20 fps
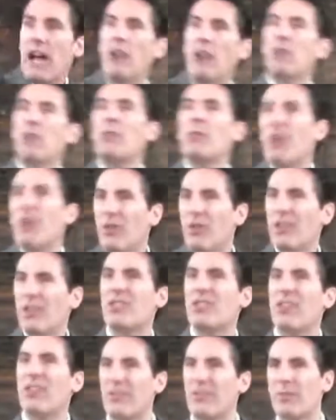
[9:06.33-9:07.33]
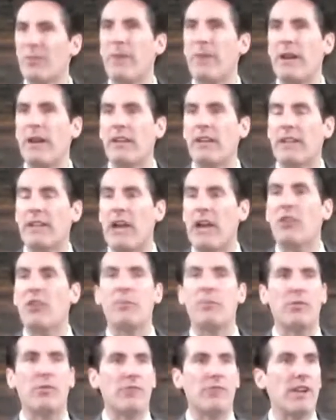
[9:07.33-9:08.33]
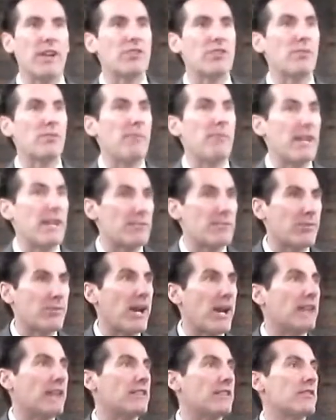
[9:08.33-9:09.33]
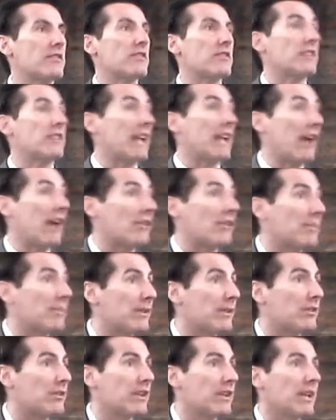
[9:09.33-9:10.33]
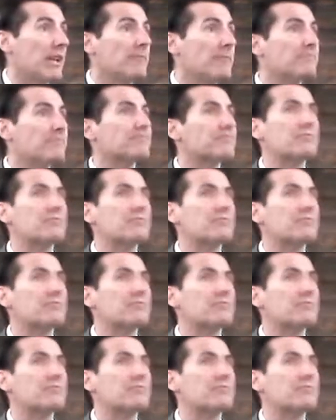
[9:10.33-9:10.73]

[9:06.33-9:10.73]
how can we hold each other accountable, right? So best practices, accountability,